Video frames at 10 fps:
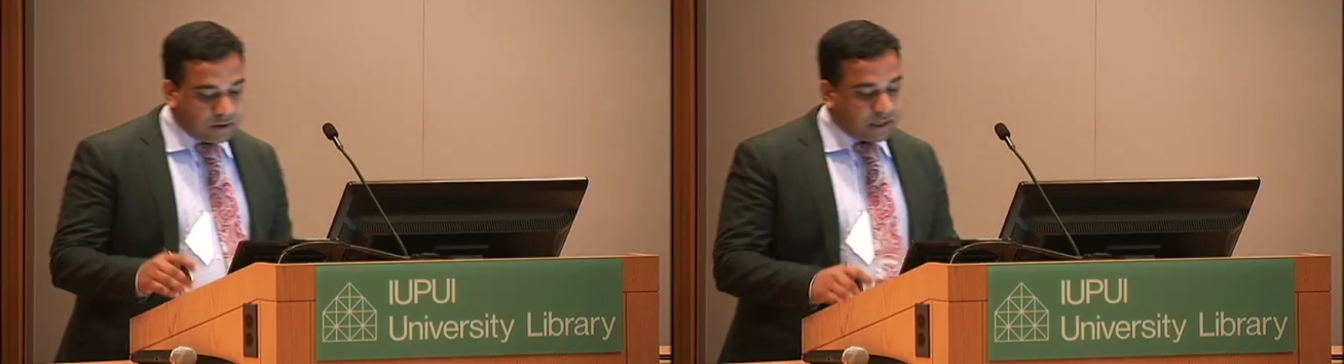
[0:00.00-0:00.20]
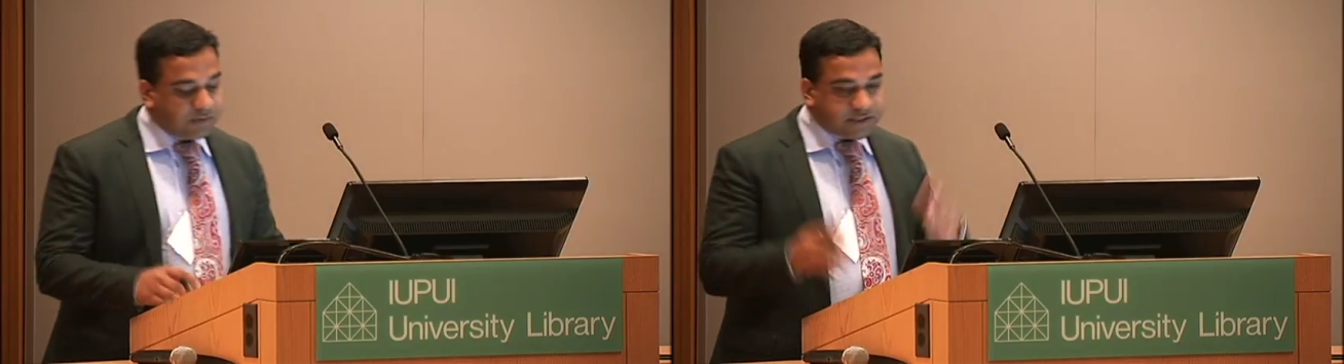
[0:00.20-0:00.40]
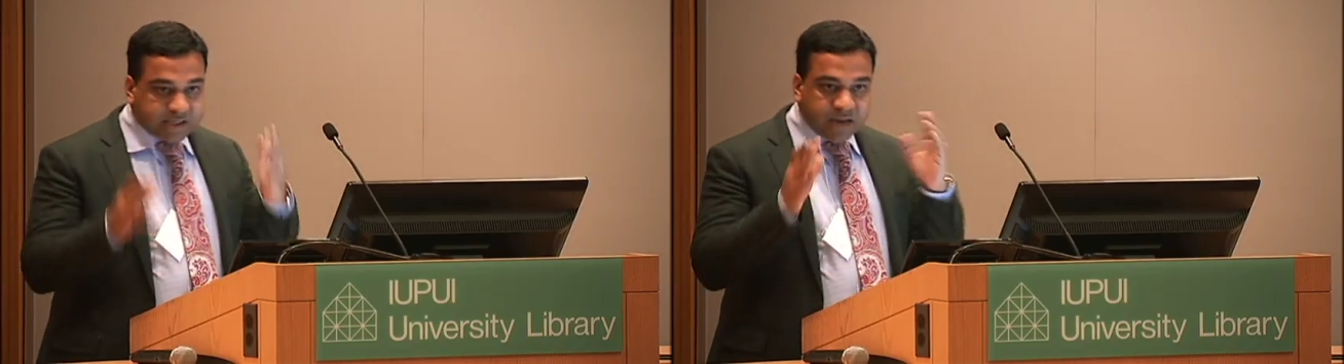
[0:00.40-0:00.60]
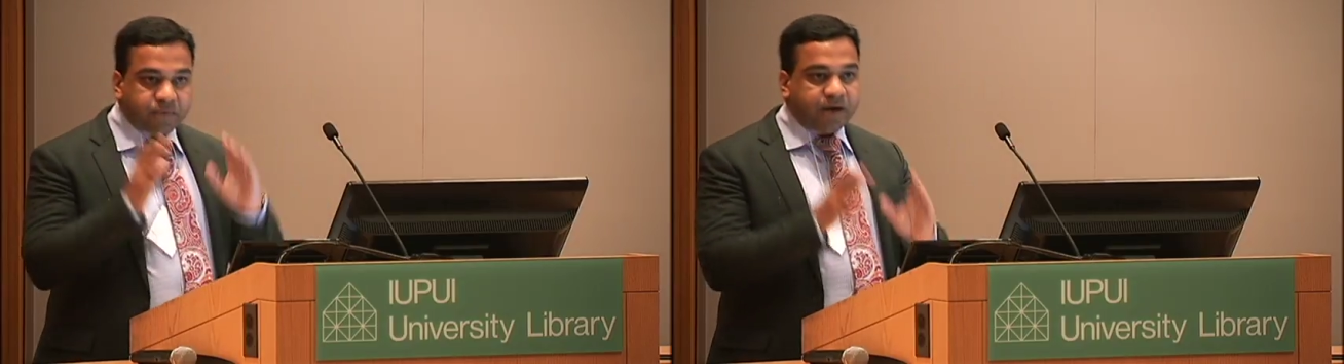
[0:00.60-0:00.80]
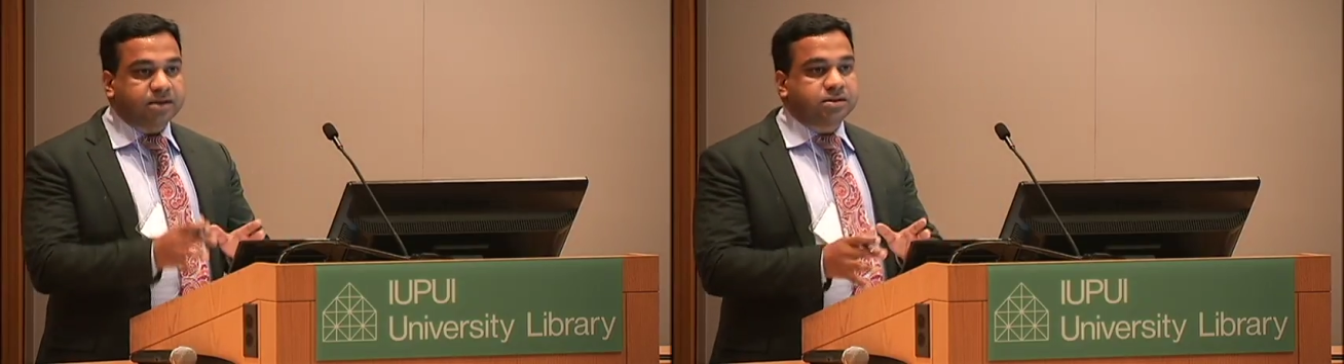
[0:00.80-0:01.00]
Even the same
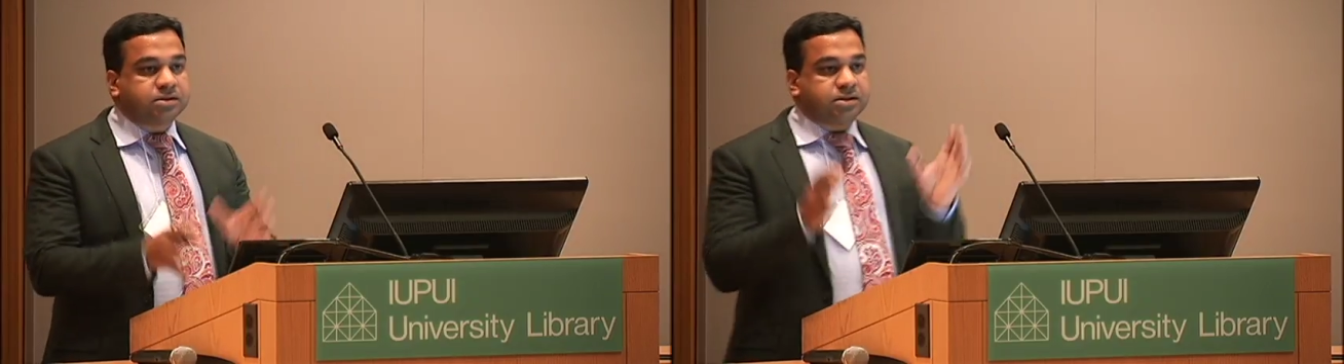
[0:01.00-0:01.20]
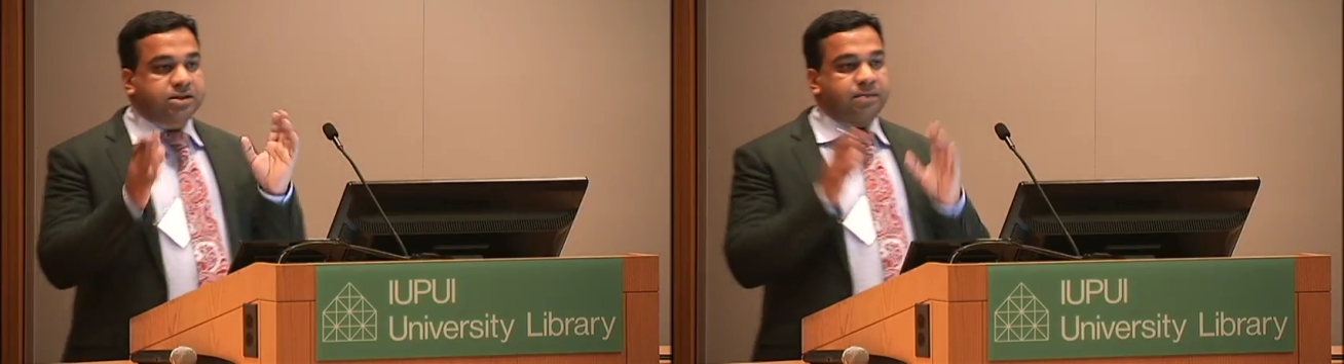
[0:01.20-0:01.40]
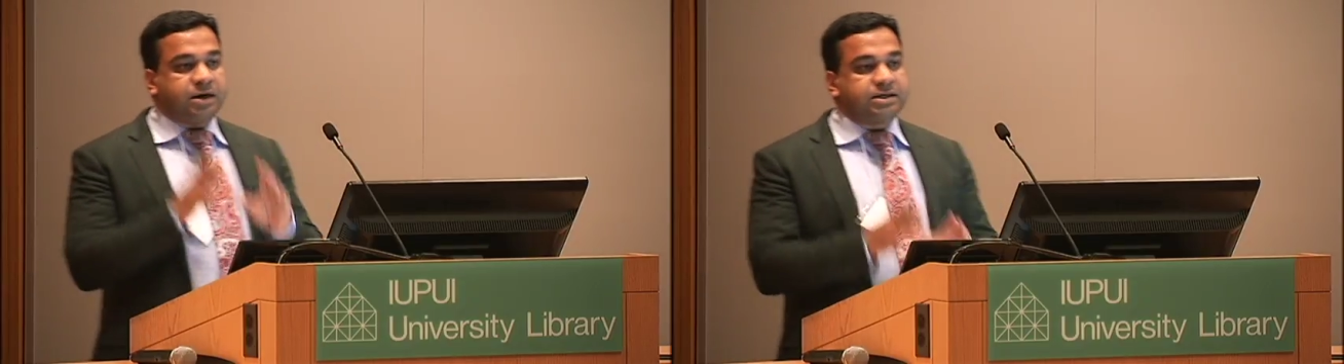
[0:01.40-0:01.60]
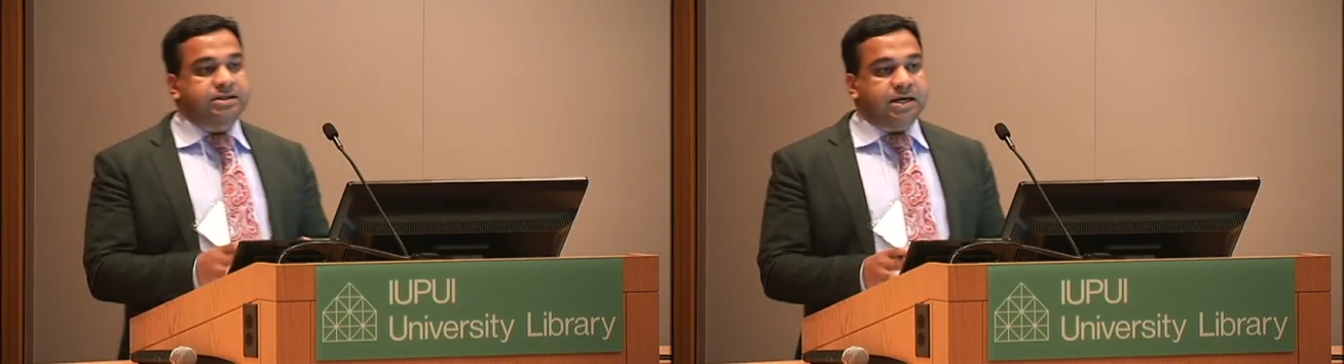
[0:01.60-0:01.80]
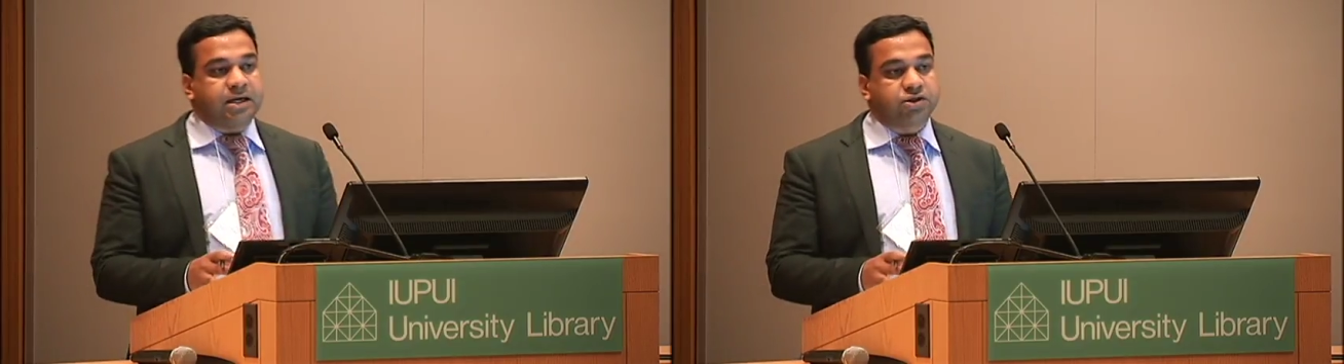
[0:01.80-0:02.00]
practices, the same
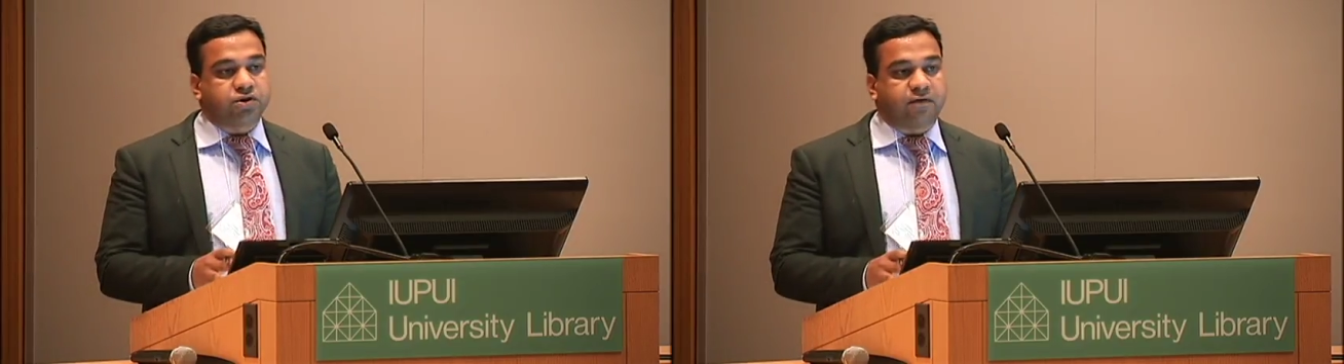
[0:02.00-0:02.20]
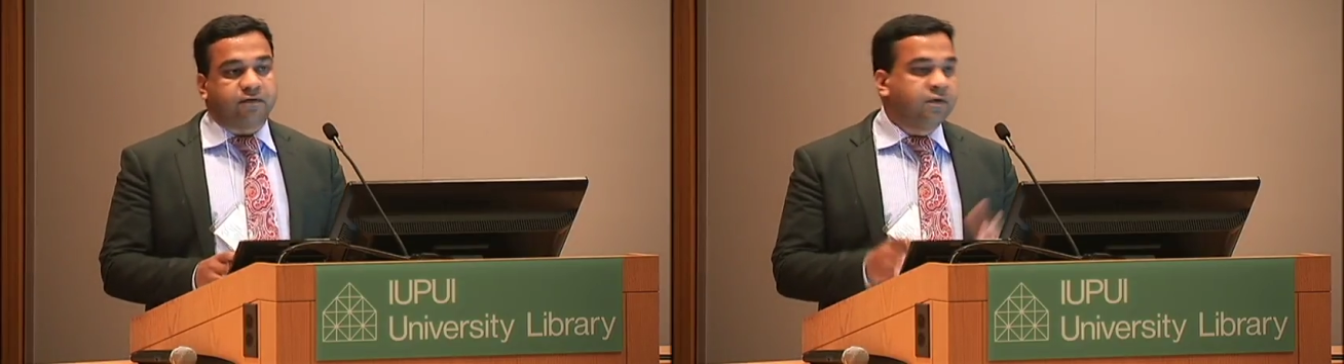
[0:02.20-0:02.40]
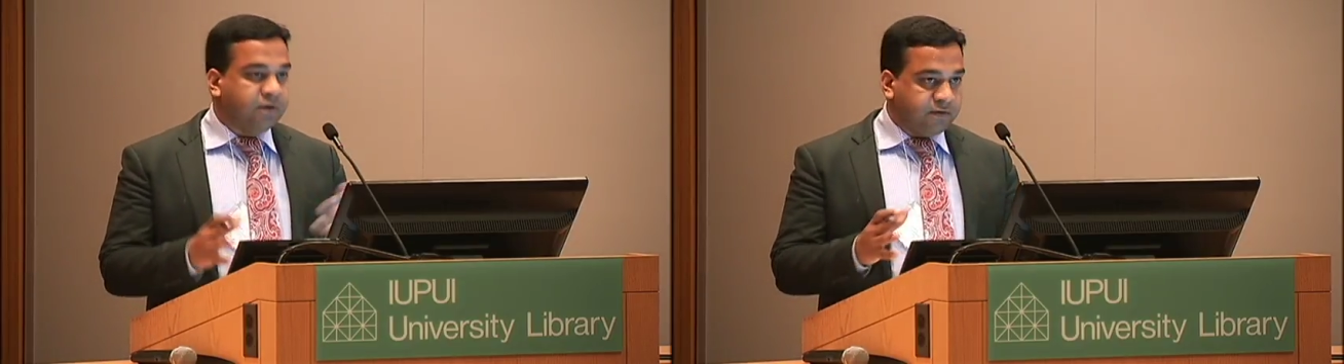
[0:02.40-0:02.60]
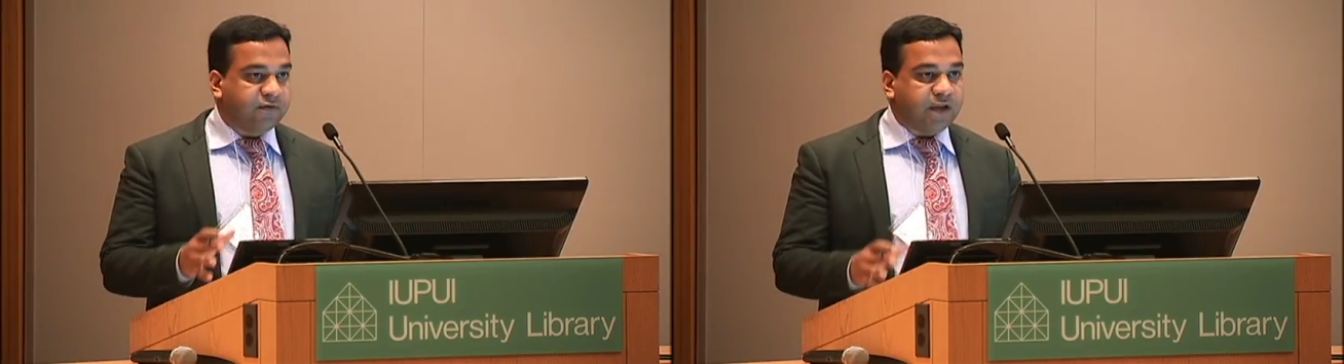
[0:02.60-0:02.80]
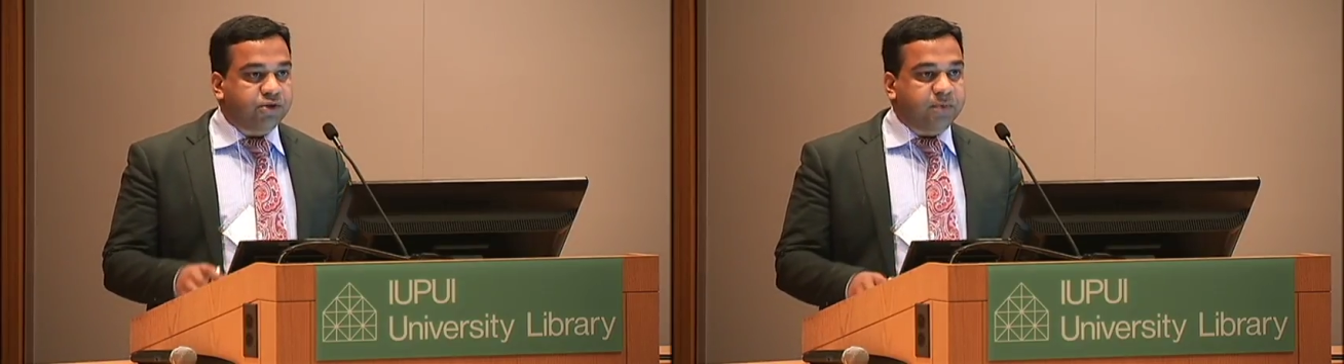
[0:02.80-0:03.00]
understandings of
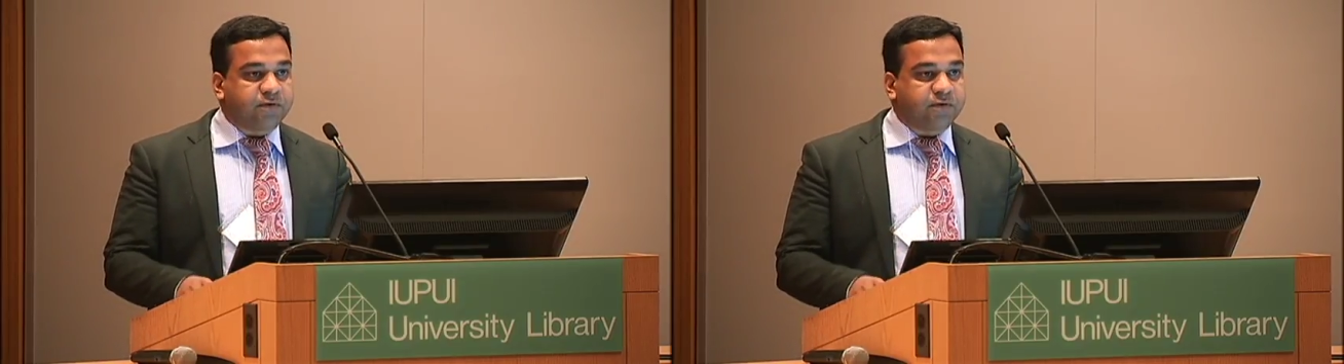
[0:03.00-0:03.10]
philanthropy,